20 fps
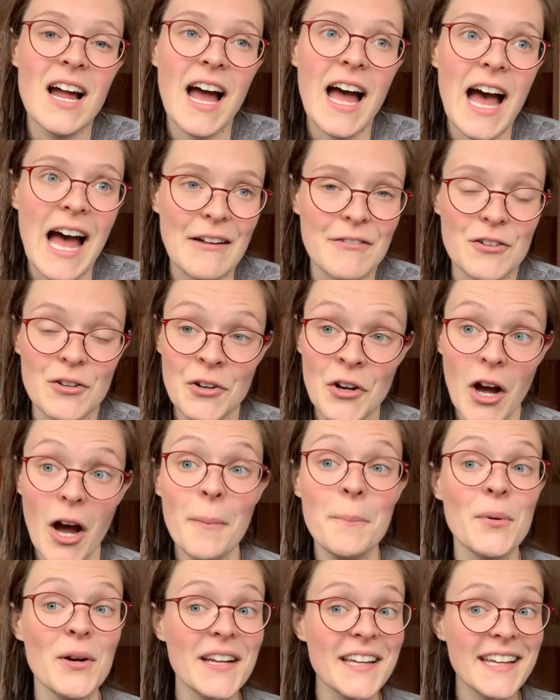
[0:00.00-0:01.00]
after
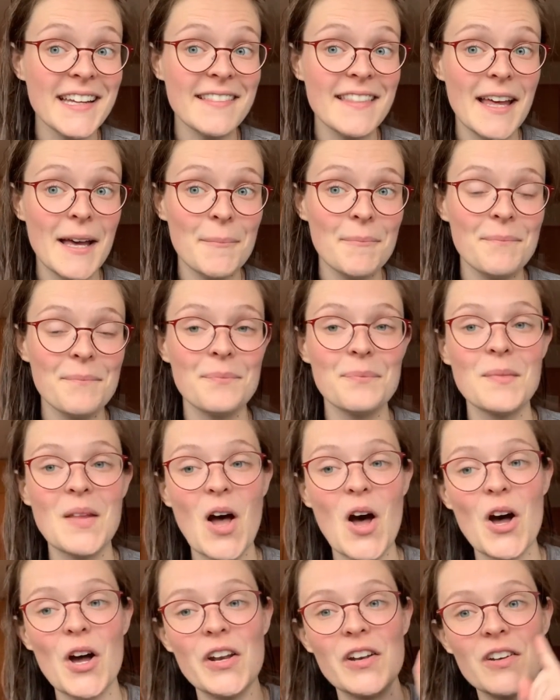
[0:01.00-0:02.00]
not bringing them
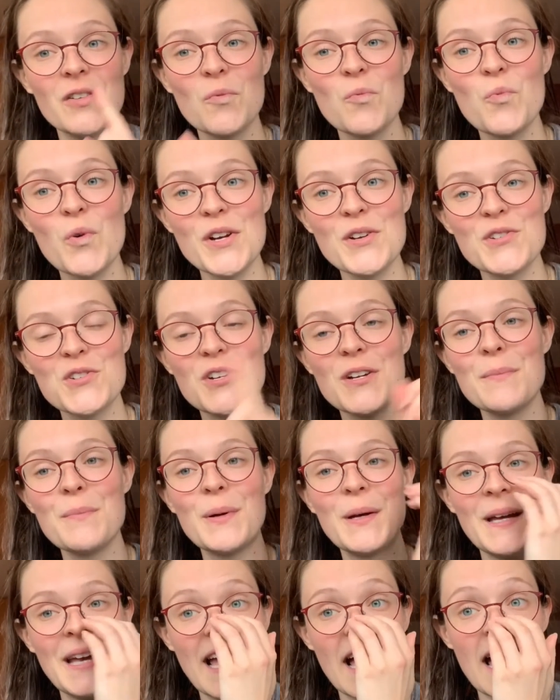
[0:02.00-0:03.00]
on one trip,
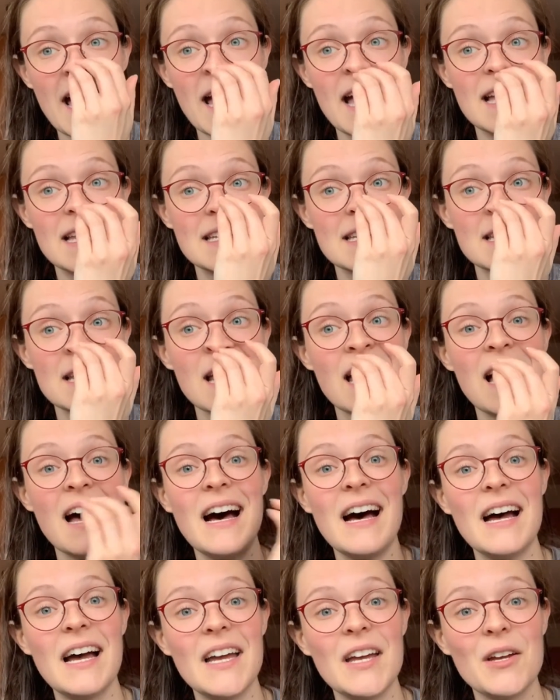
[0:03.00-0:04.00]
and
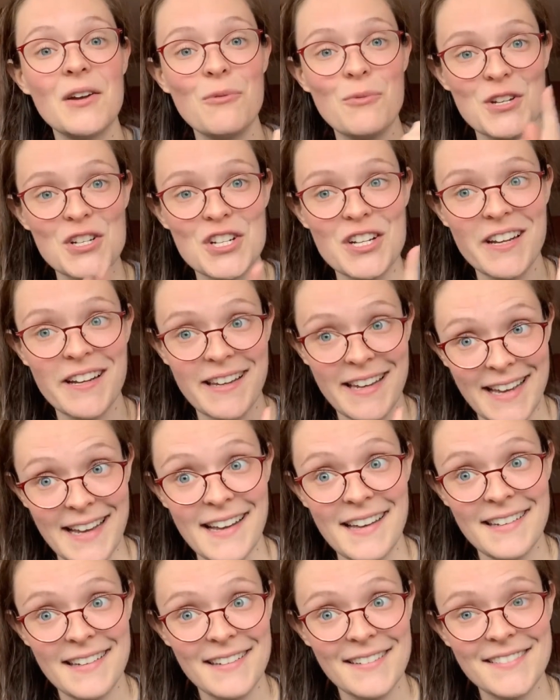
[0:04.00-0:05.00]
I wish I
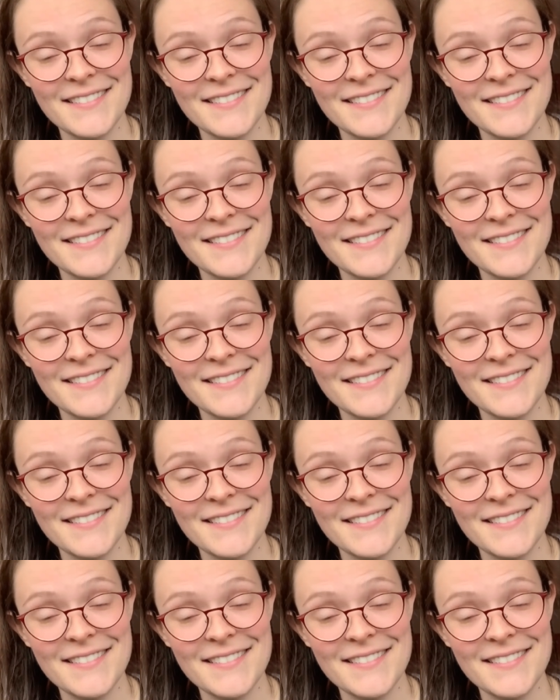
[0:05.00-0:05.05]
had.